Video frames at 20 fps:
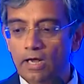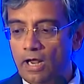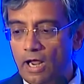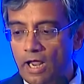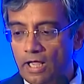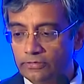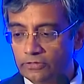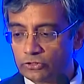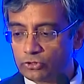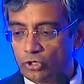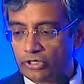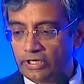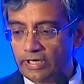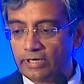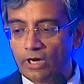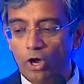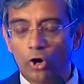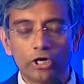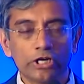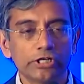and sorry,
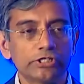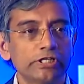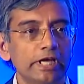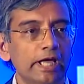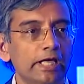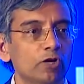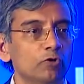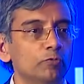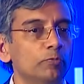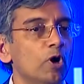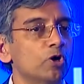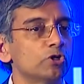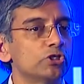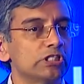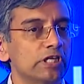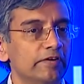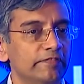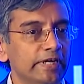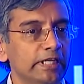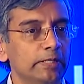an order share of about
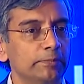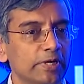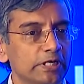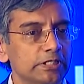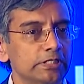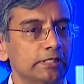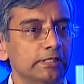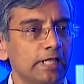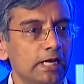70%,